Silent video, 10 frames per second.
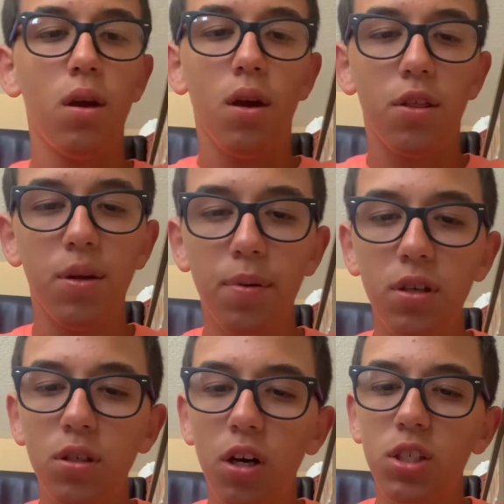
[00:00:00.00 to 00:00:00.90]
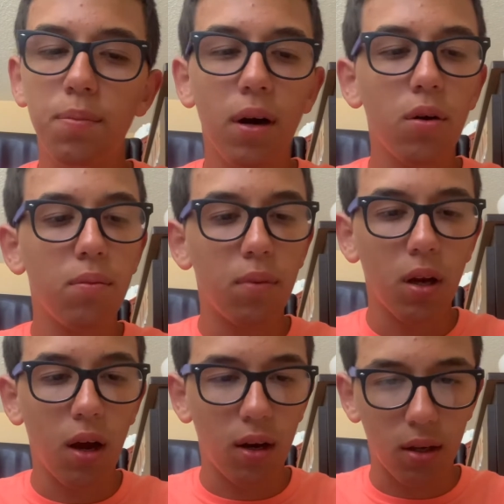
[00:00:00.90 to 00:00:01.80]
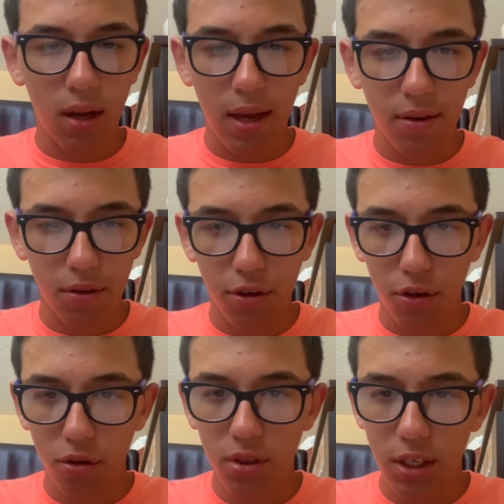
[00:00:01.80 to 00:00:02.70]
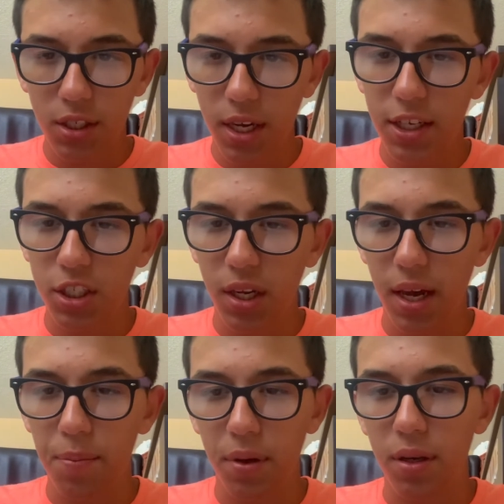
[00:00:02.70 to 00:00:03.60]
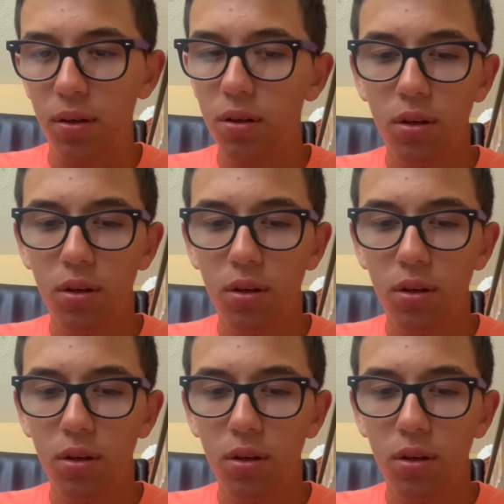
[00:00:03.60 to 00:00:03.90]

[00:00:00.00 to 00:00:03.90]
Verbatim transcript: The book talks about Malala and her girls' education campaign.